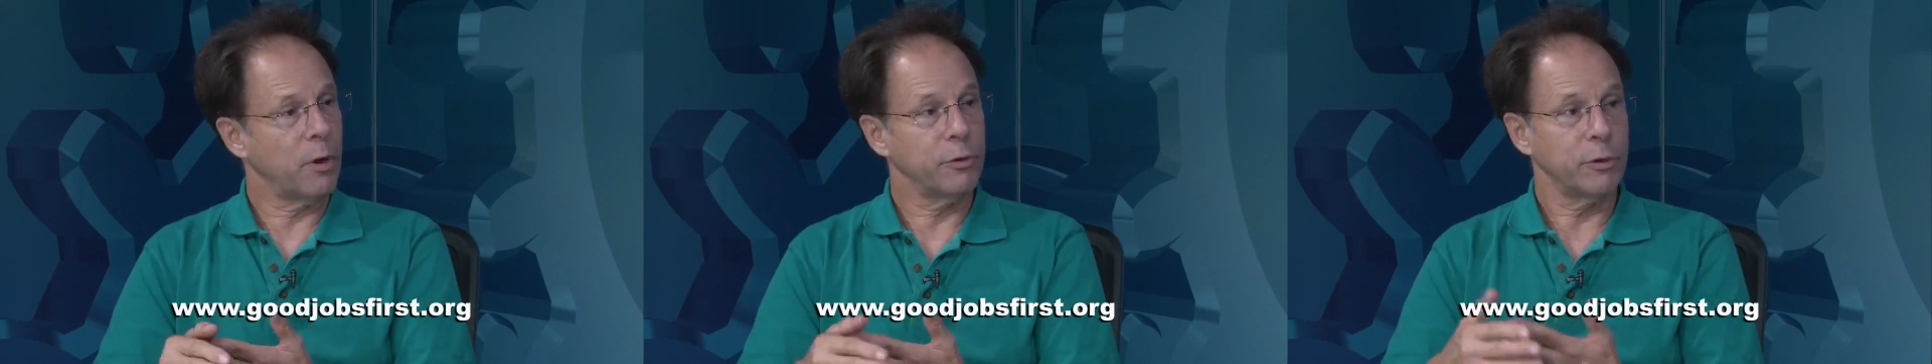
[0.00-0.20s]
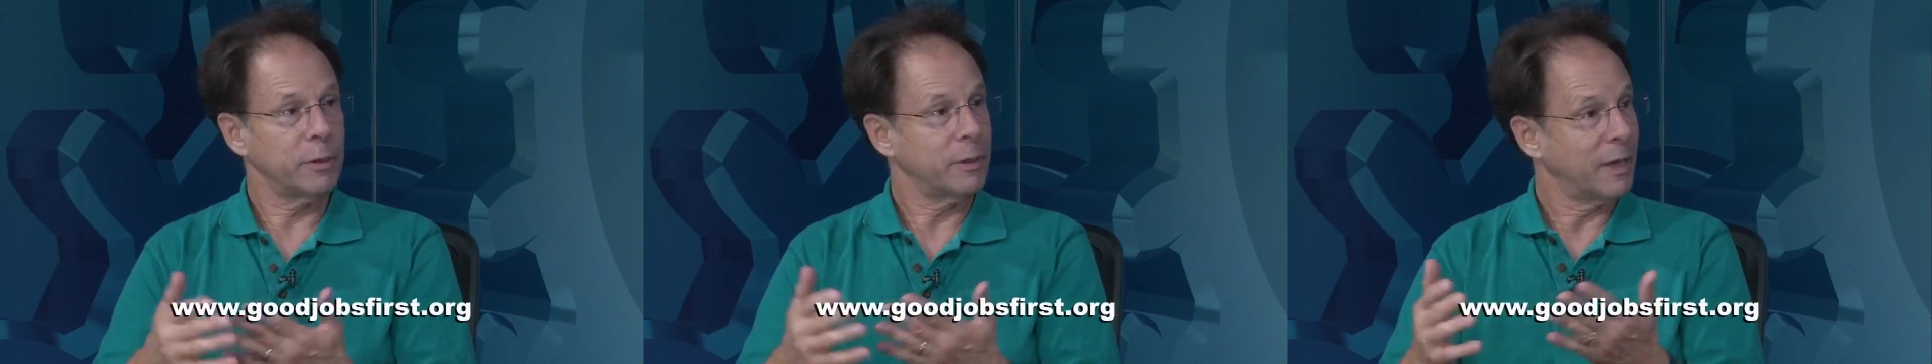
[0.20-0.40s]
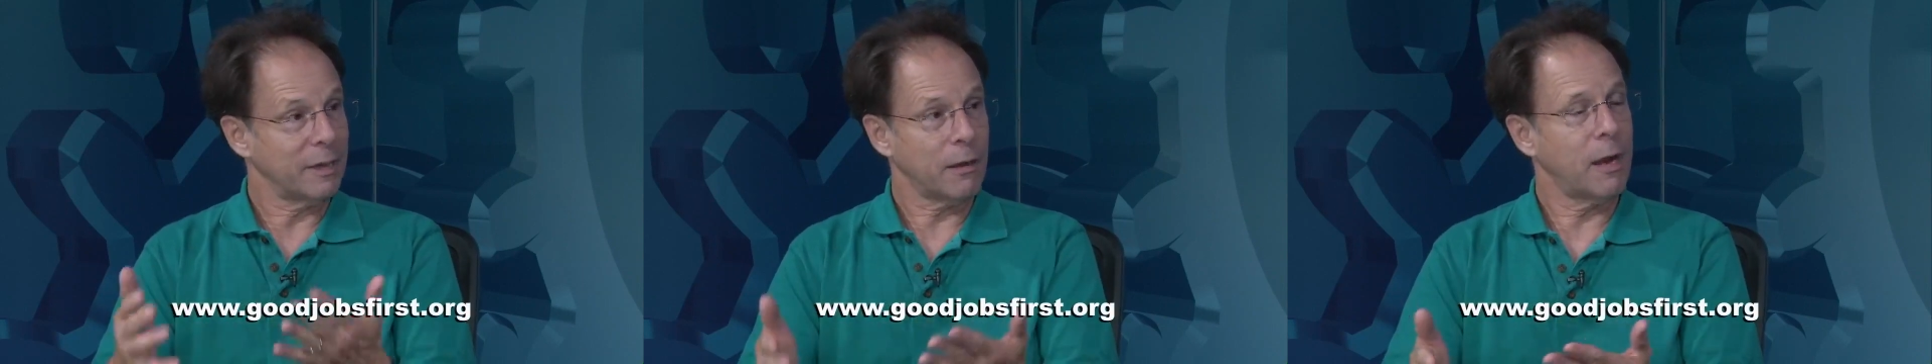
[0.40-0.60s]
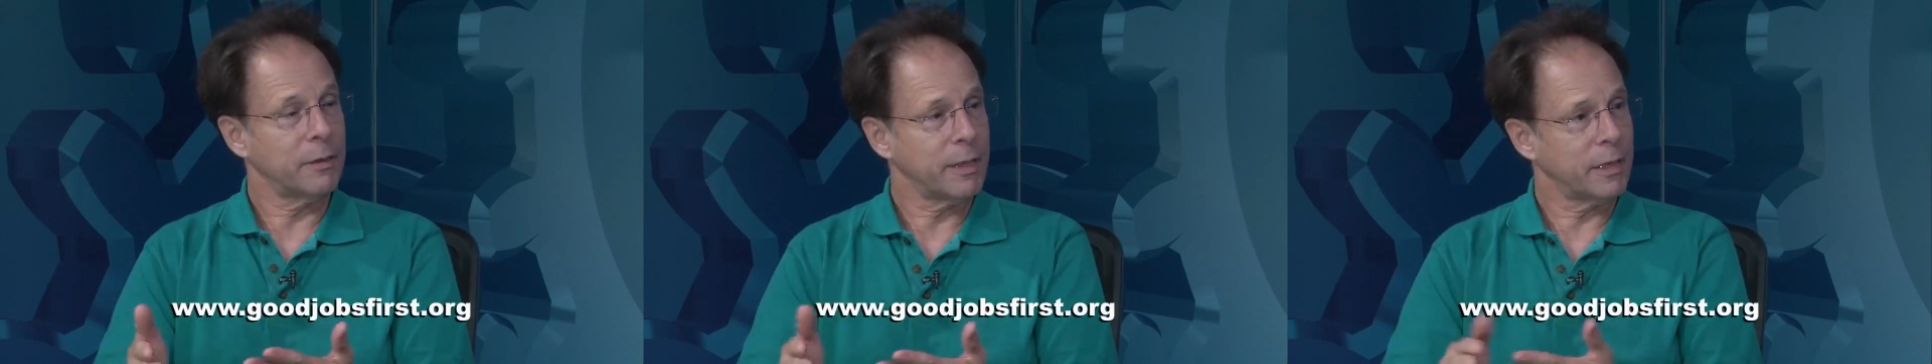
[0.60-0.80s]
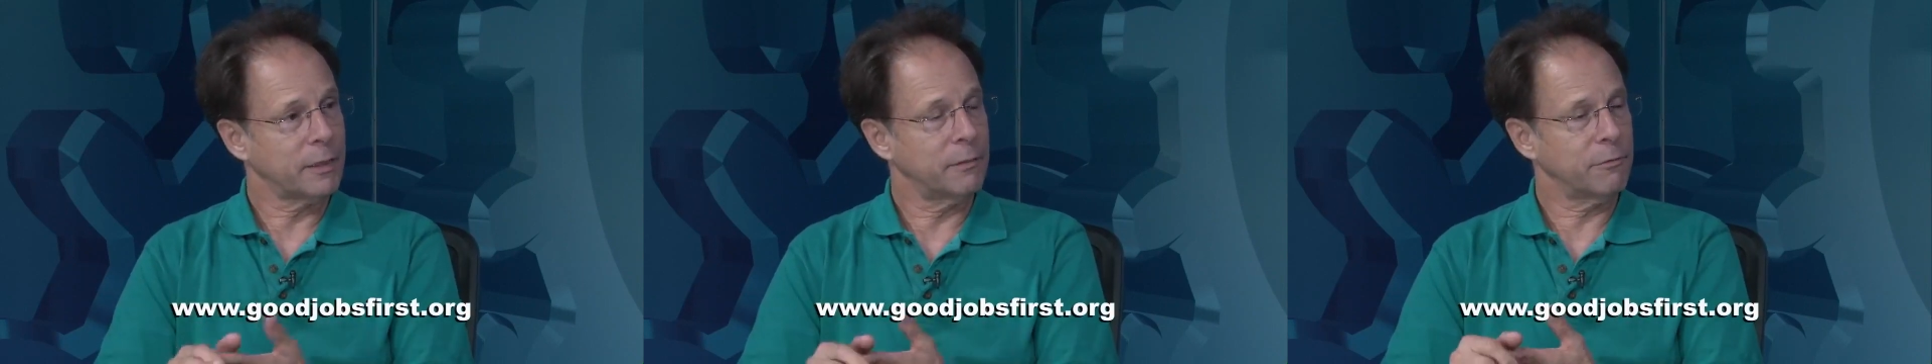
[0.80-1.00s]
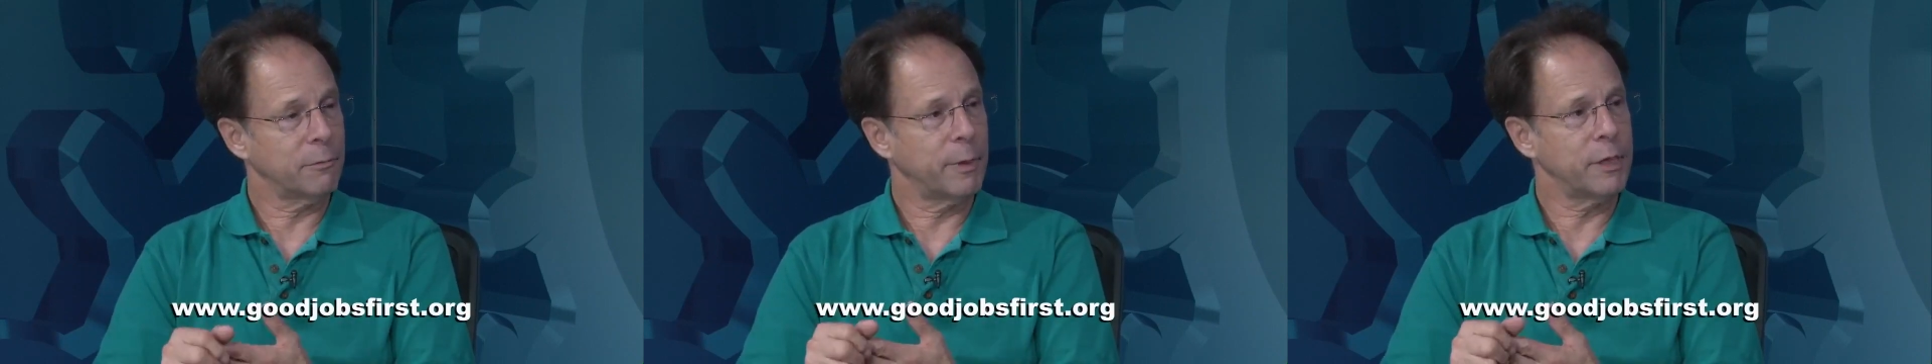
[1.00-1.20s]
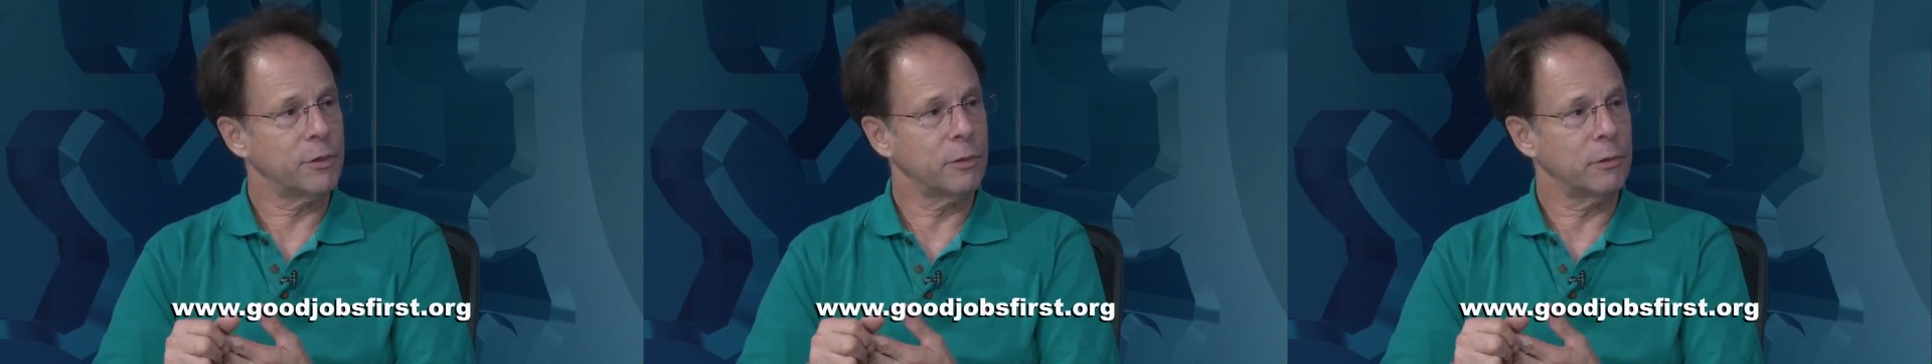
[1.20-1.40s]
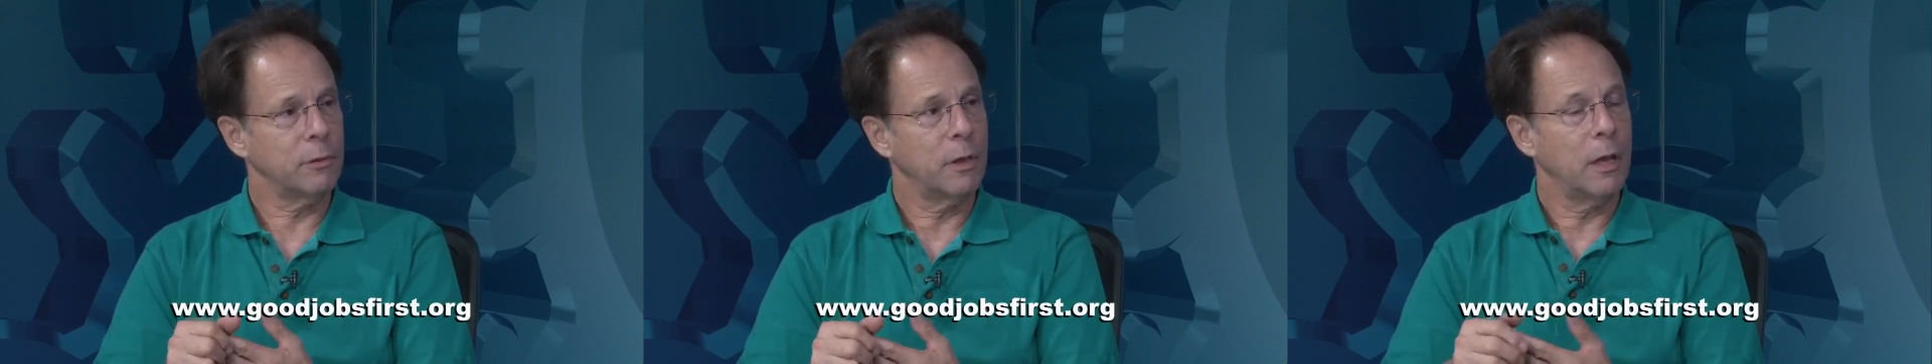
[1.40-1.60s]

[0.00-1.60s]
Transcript: You can get contact information.